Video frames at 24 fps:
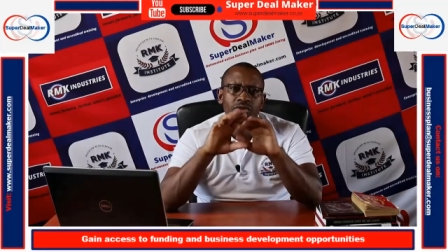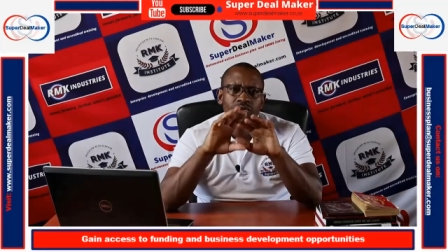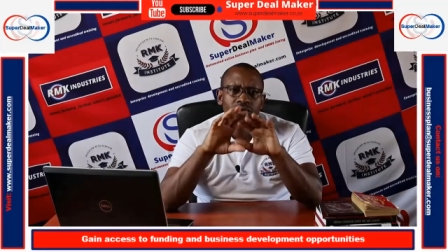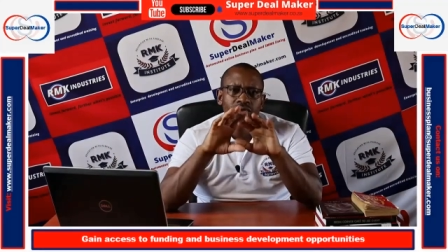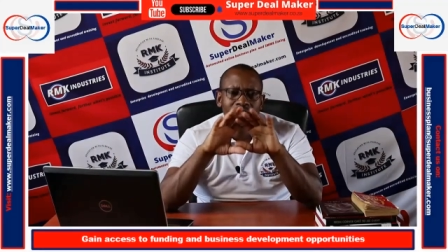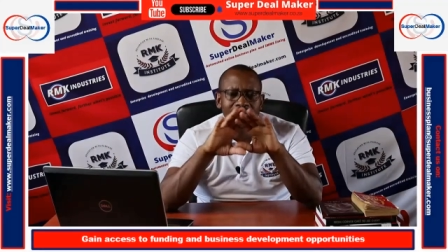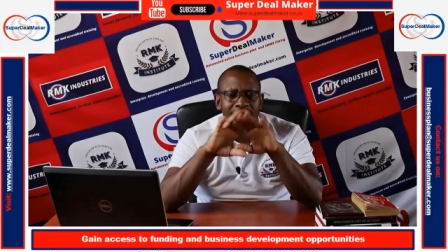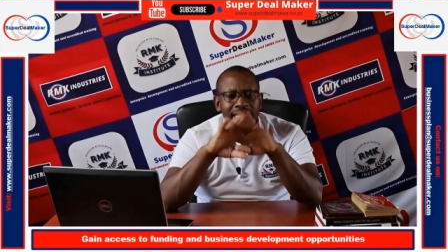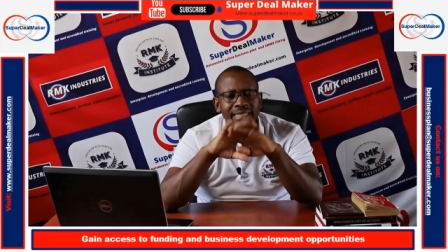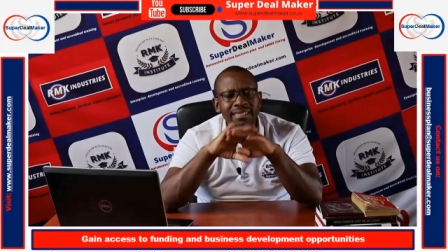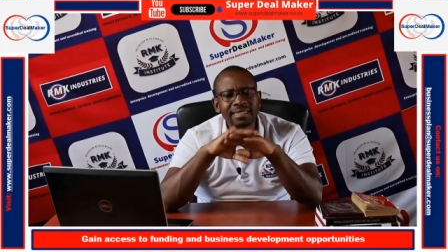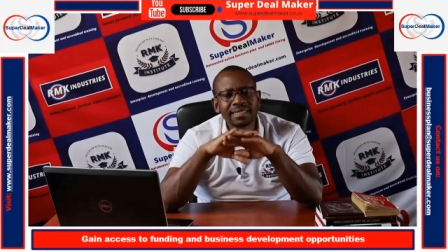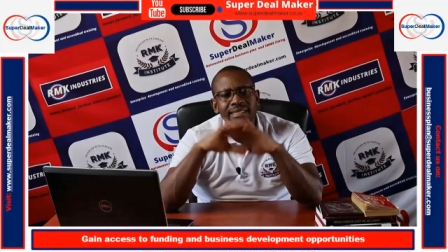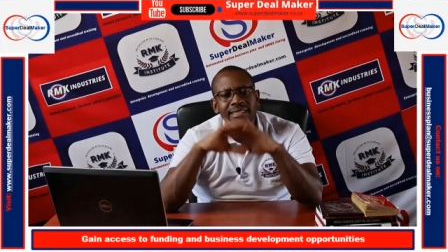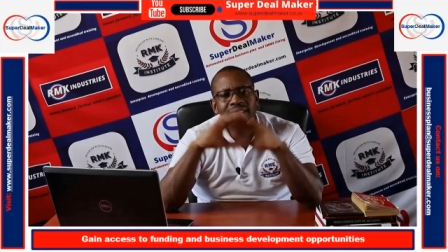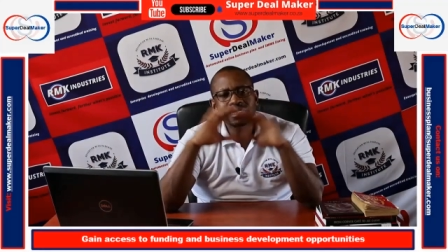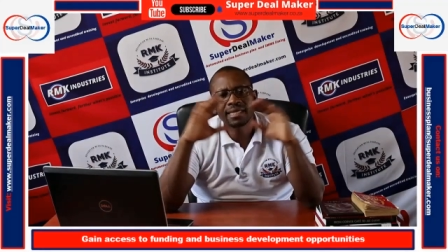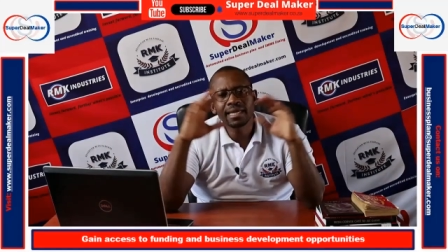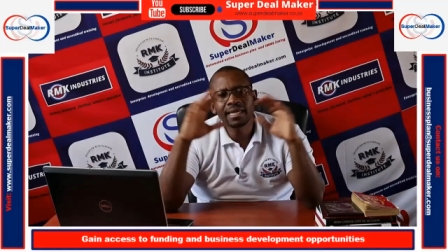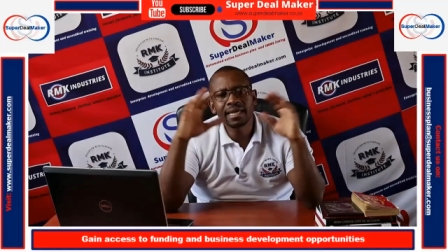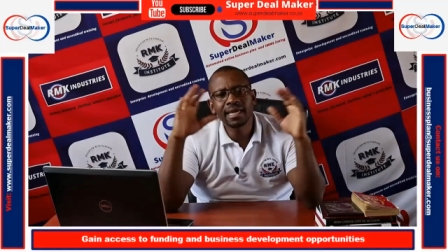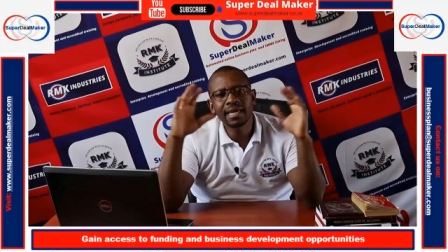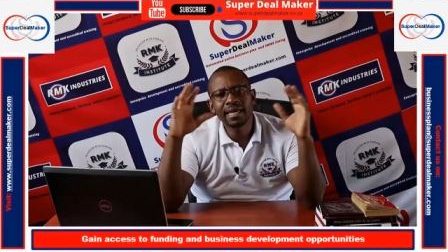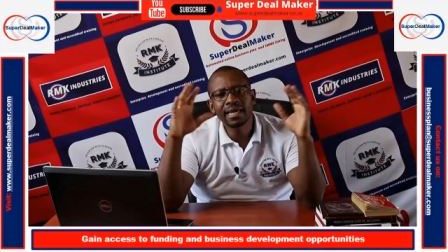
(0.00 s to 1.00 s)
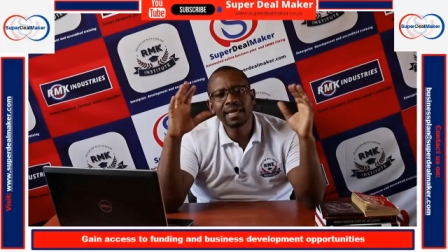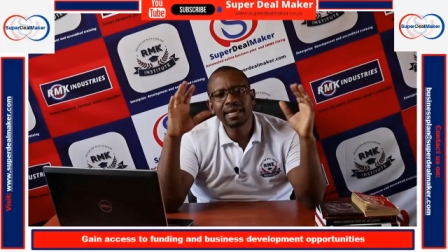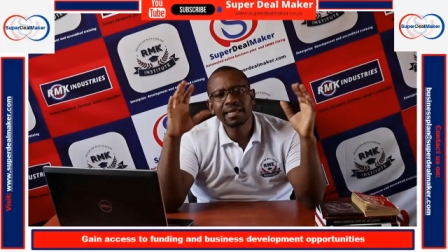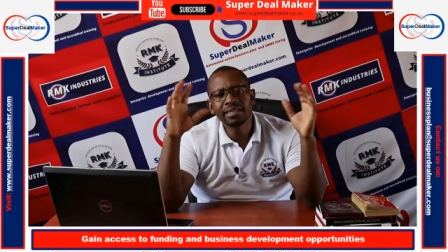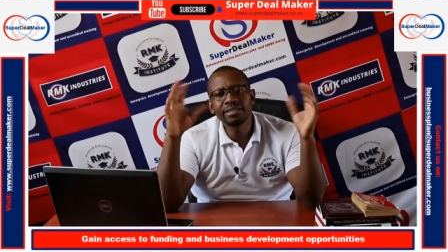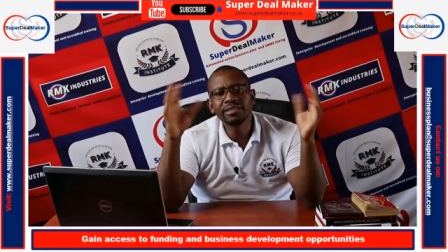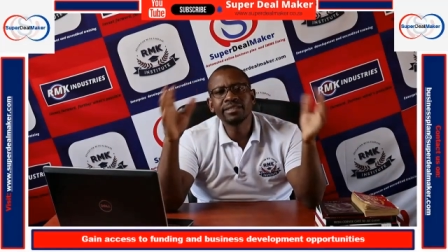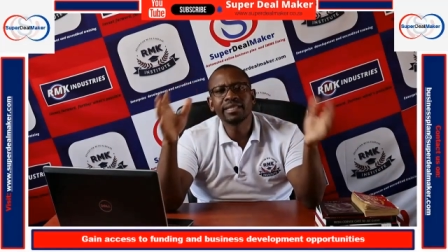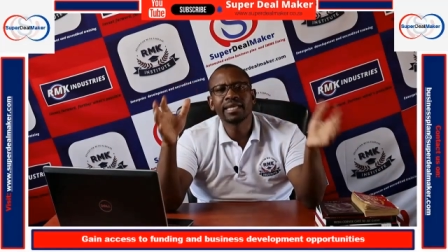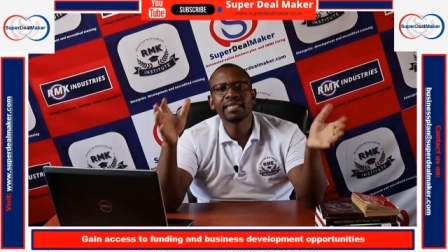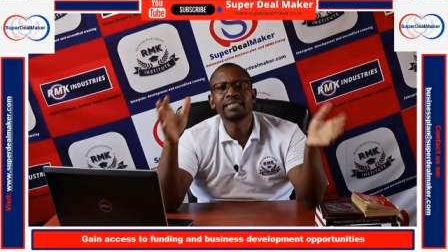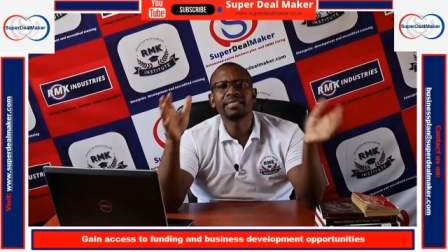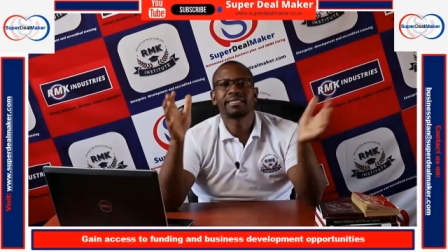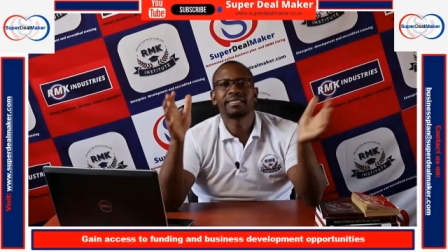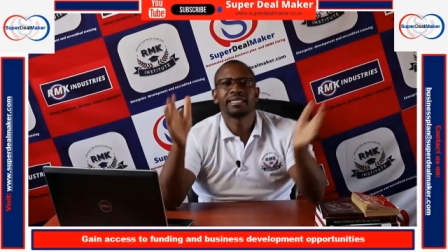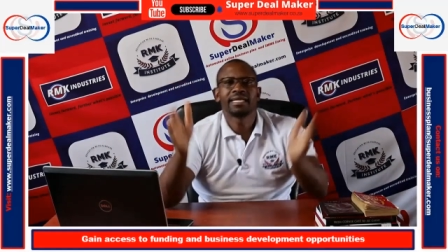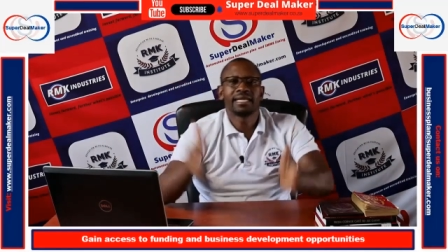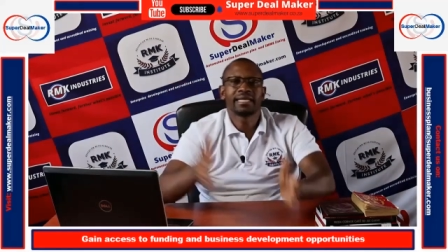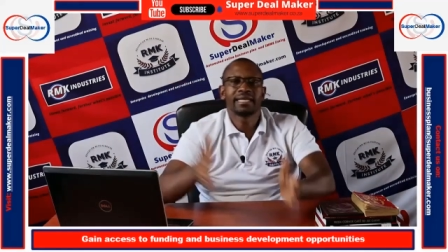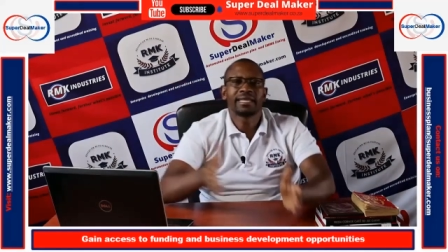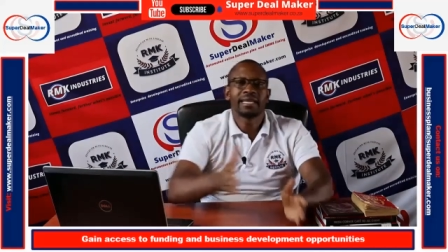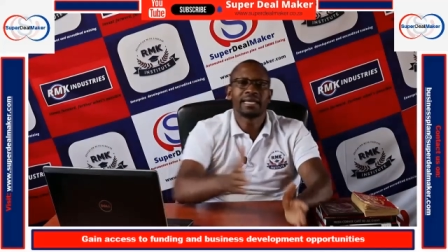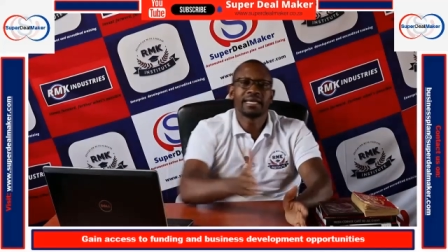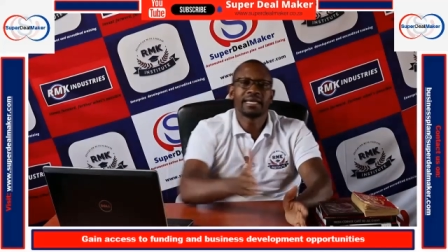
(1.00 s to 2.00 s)
So that's uh, in
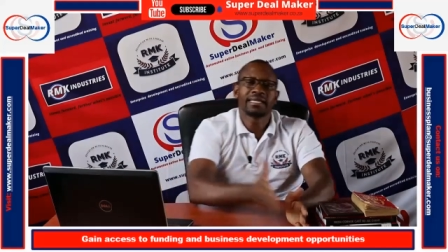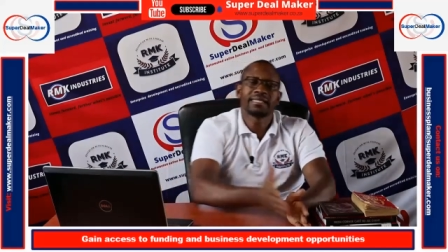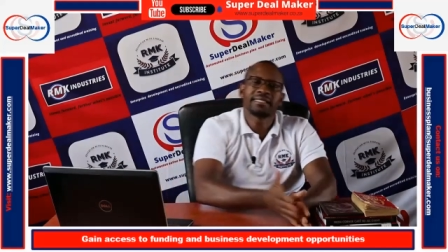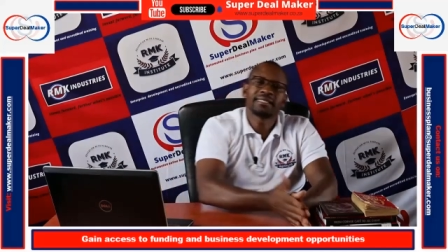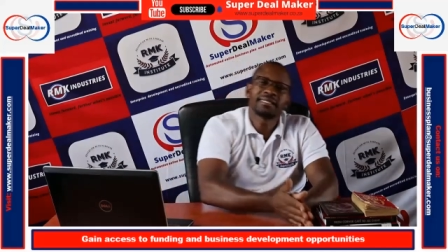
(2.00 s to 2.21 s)
nutshell the